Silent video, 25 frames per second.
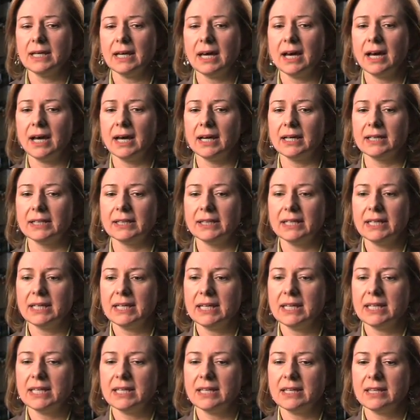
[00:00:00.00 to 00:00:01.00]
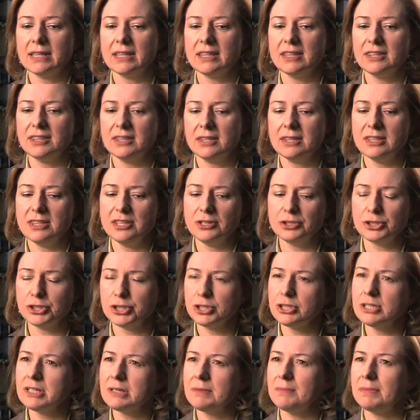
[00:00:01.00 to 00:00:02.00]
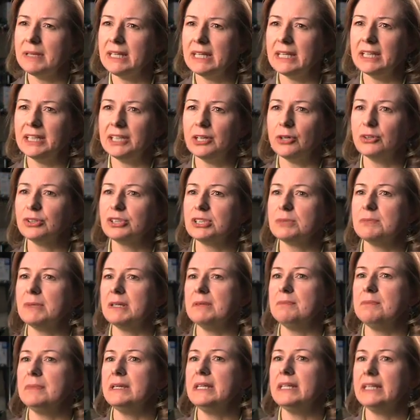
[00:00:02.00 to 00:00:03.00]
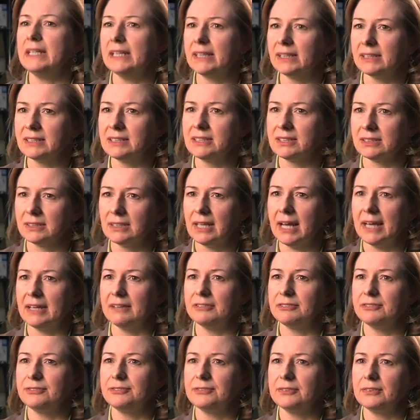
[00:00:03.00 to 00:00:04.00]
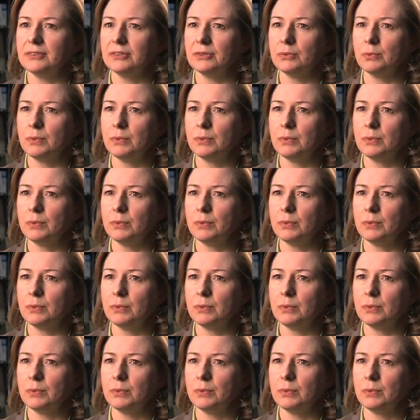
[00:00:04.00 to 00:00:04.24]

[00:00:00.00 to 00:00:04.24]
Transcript: Uh, there shouldn't be any ultimate meaning to life